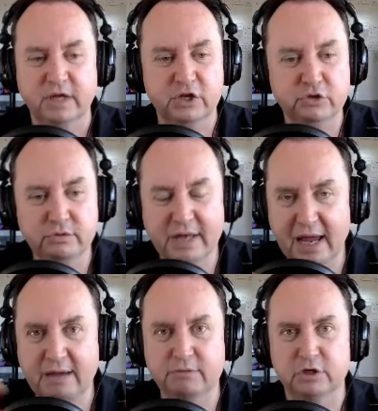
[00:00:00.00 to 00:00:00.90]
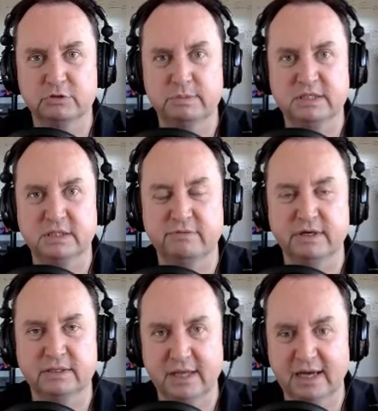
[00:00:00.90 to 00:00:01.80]
Can you name those
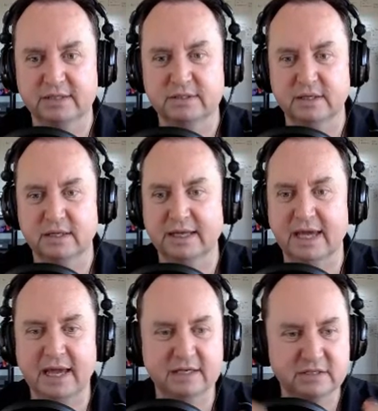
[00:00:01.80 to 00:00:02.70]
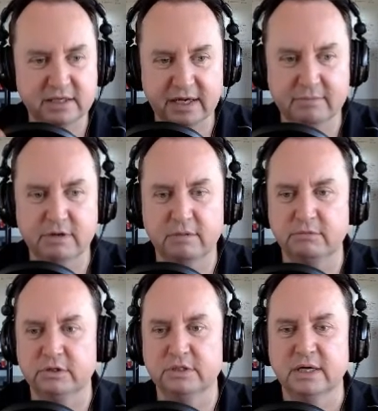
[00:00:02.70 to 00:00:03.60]
specific tests, uh, like ASTM
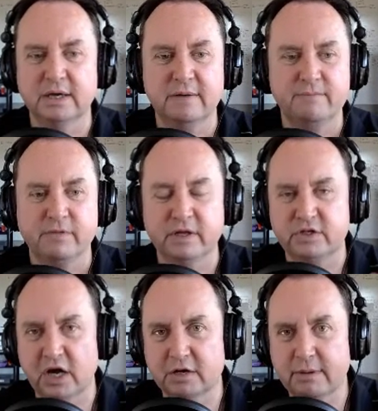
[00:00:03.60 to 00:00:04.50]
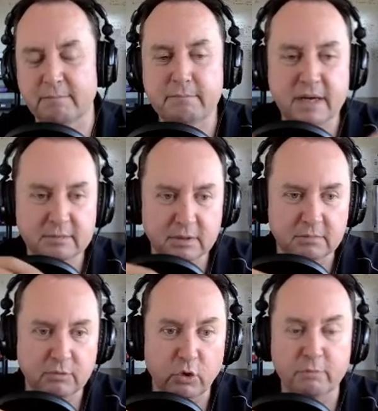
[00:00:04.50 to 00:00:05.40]
numbers, that talk about
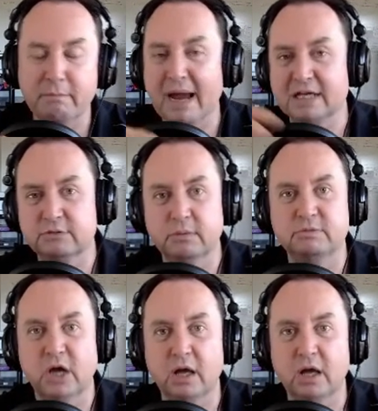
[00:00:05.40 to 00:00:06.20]
minimum or maximum